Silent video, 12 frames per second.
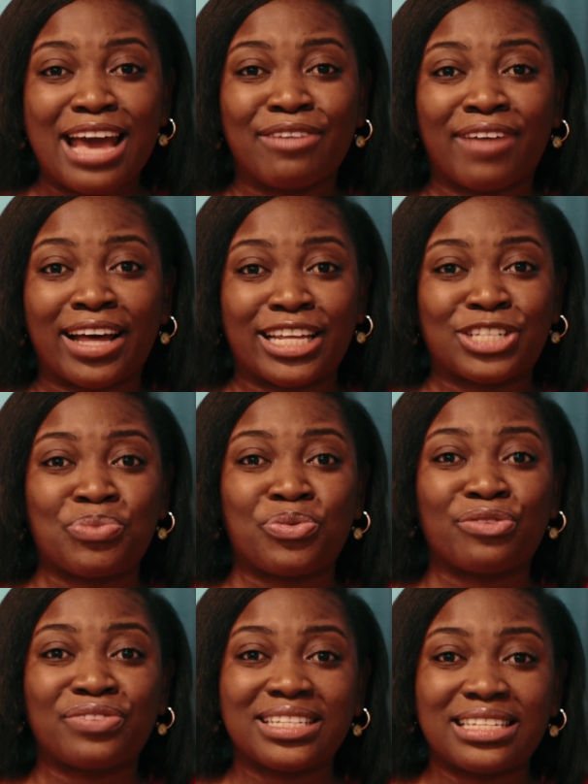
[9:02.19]
In fact, there are some
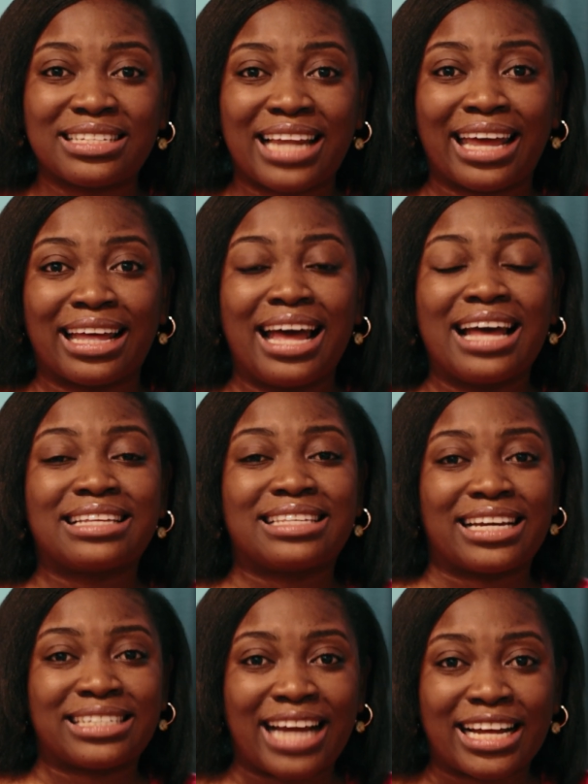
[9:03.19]
provinces like
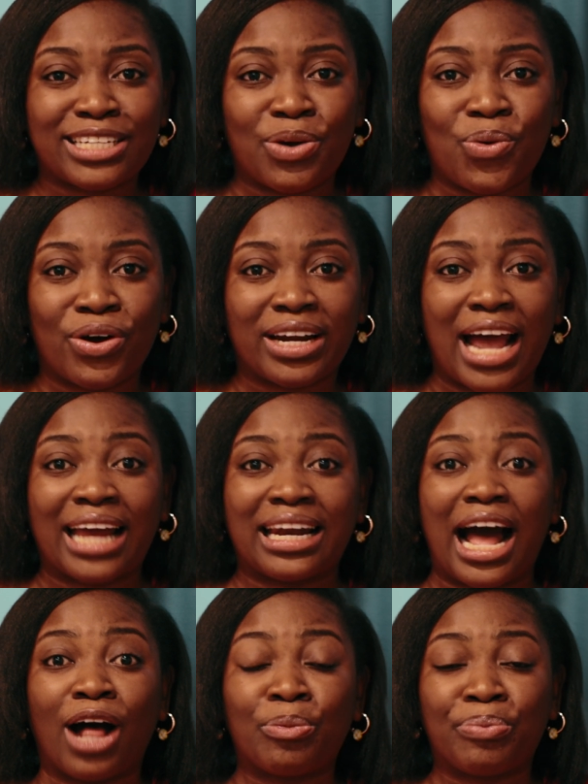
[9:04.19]
Saskatchewan
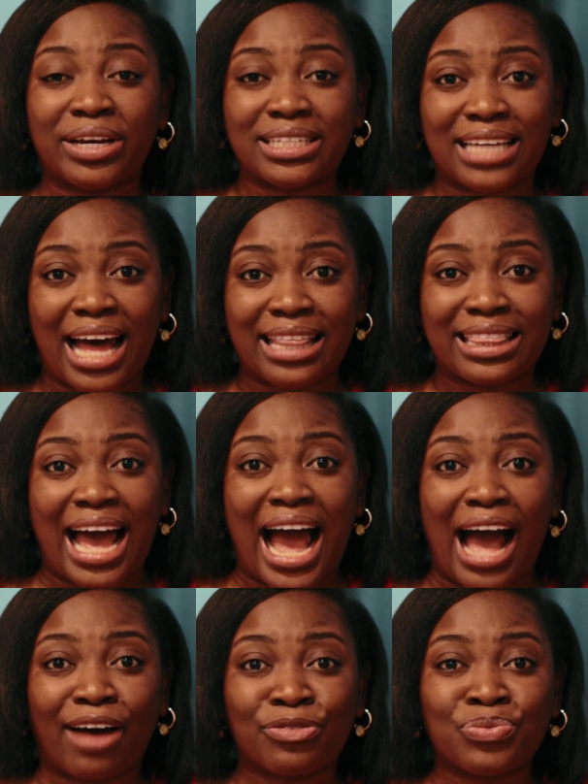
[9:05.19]
and Alberta that
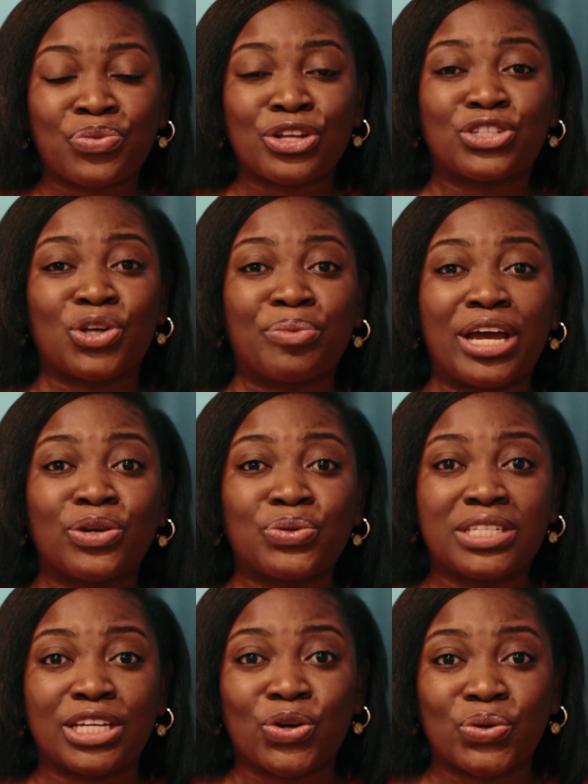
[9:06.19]
have some
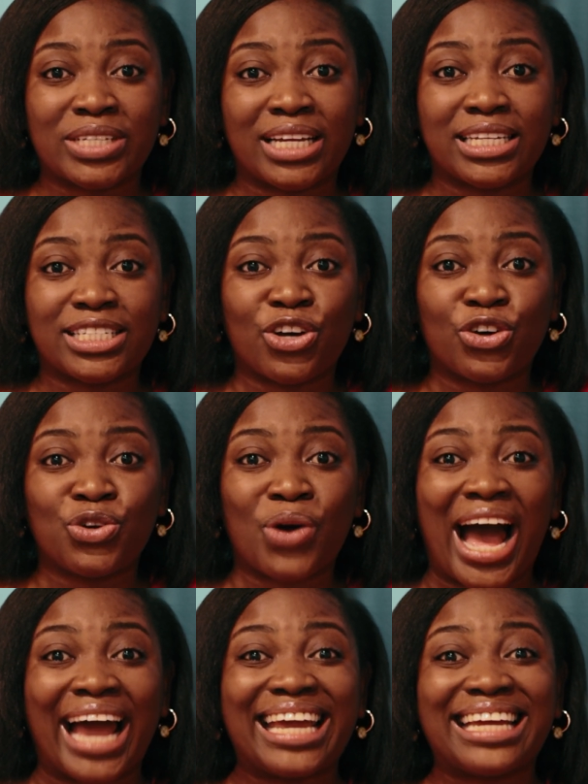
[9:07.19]
NOC codes that they tell you
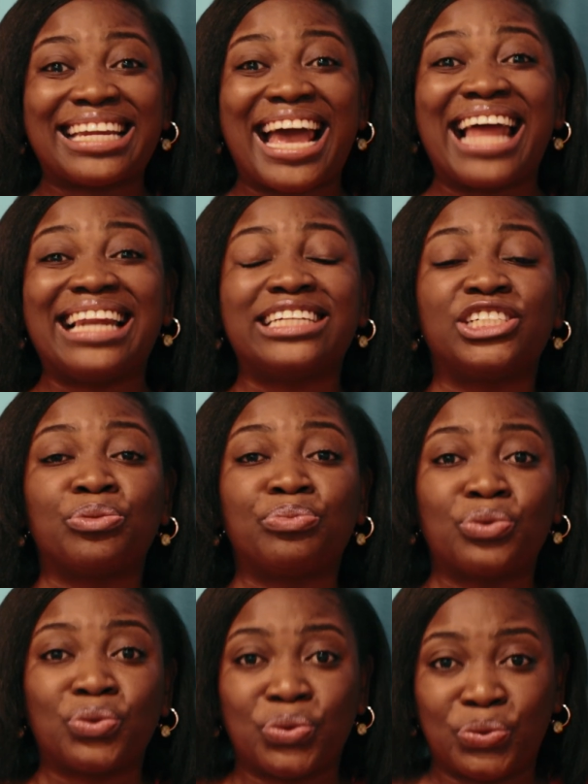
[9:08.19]
are
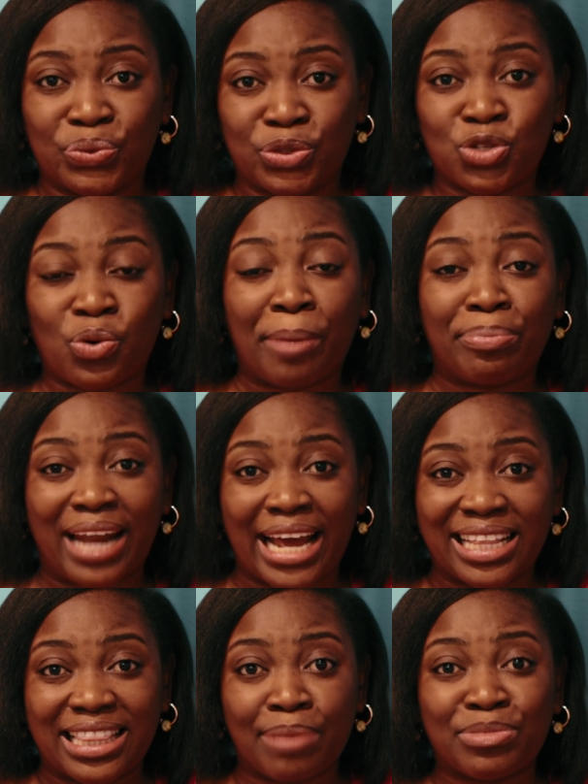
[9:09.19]
ineligible to
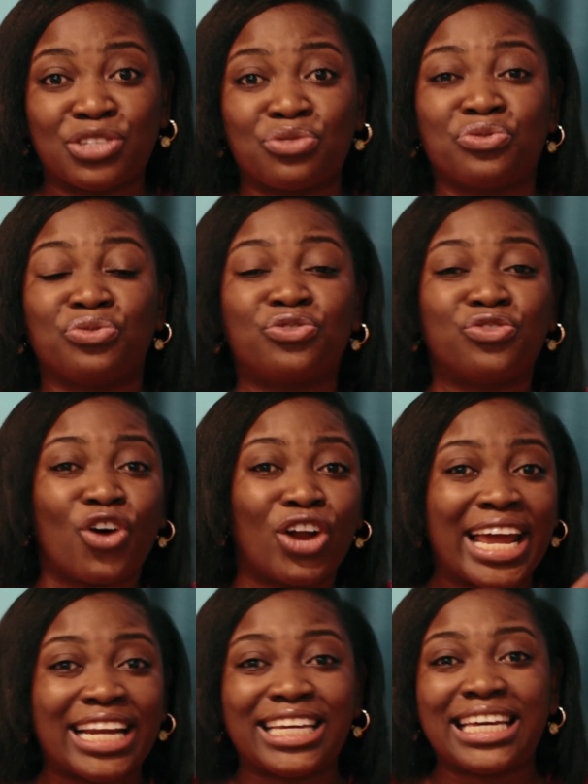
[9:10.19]
apply. That means if
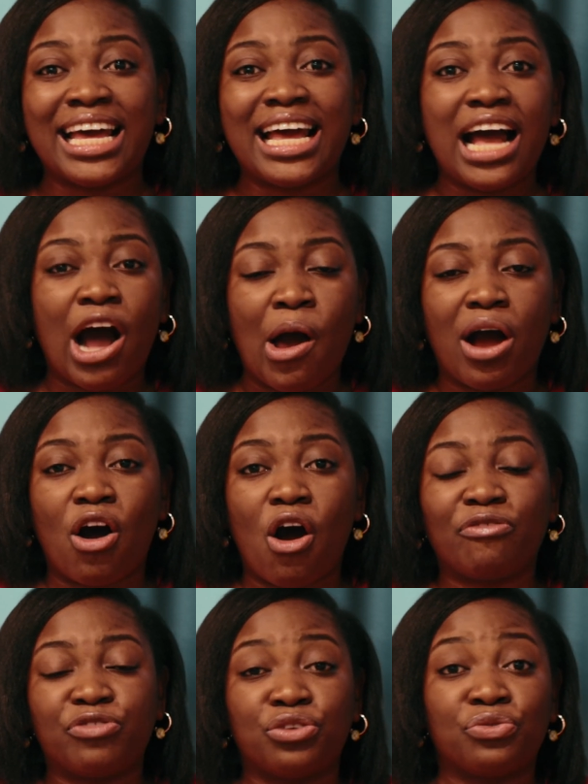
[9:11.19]

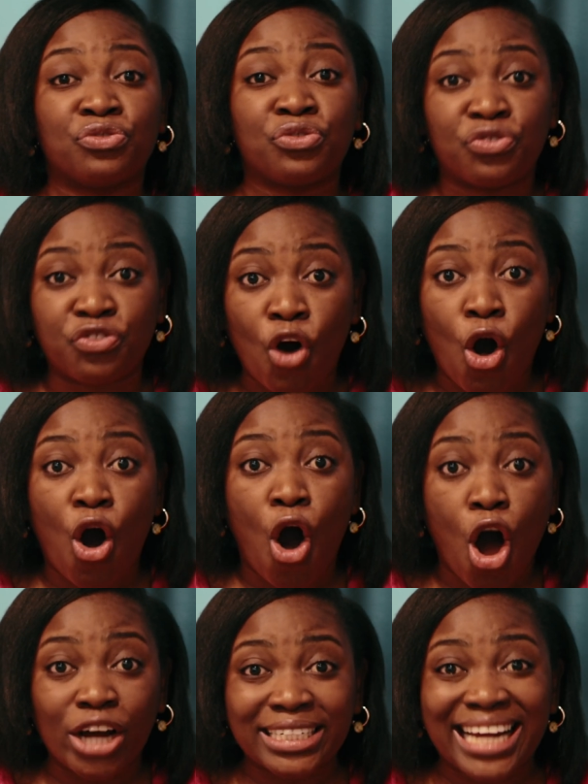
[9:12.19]
you
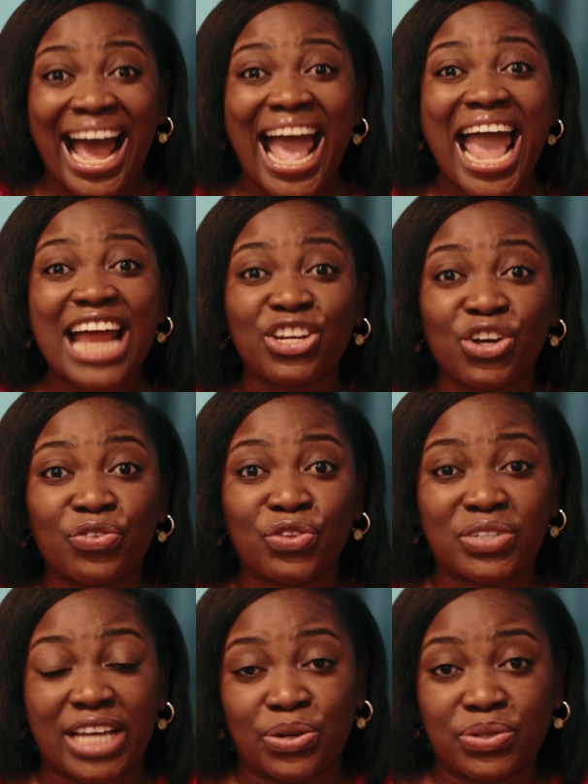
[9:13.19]
fall under any of
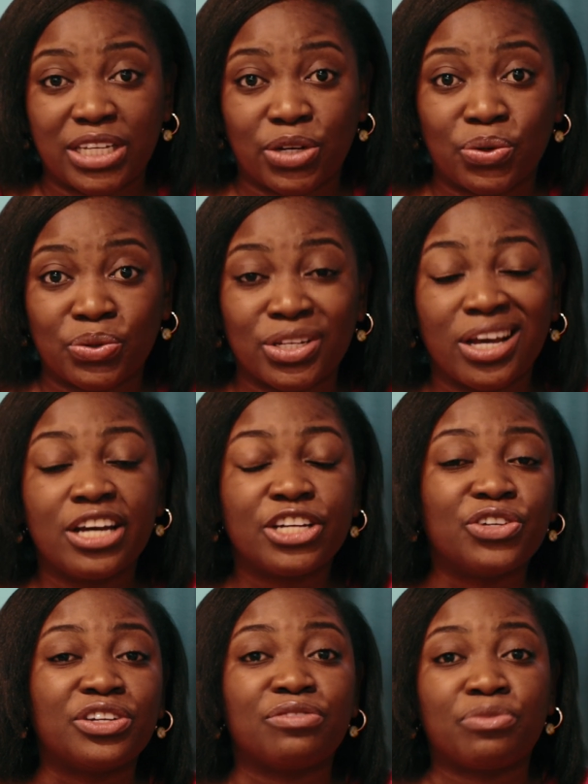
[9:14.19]
those NOC codes,
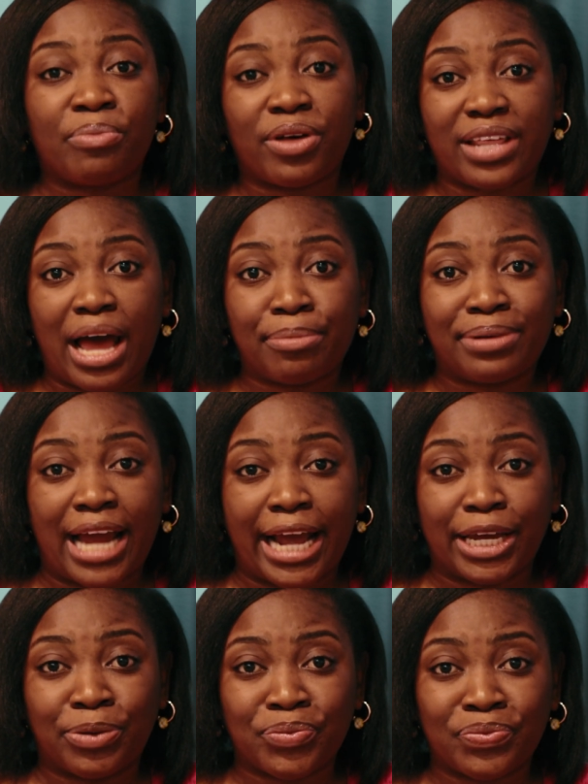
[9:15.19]
don't even bother
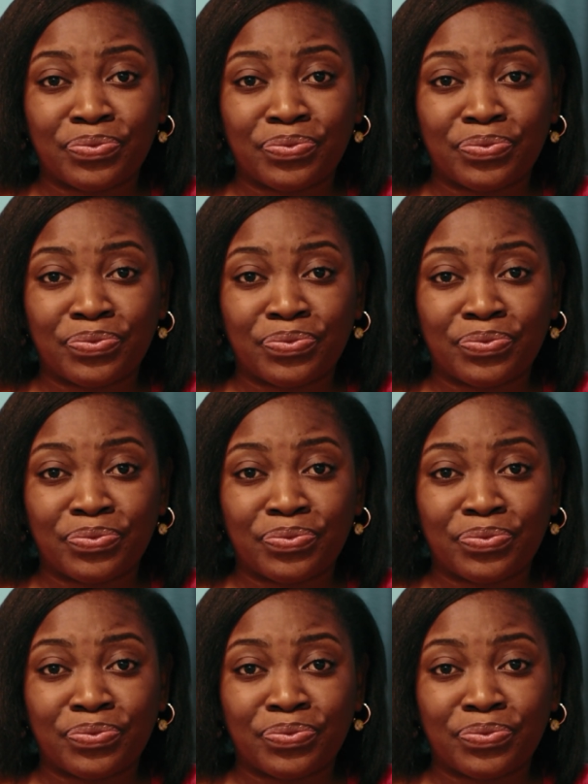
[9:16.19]
applying.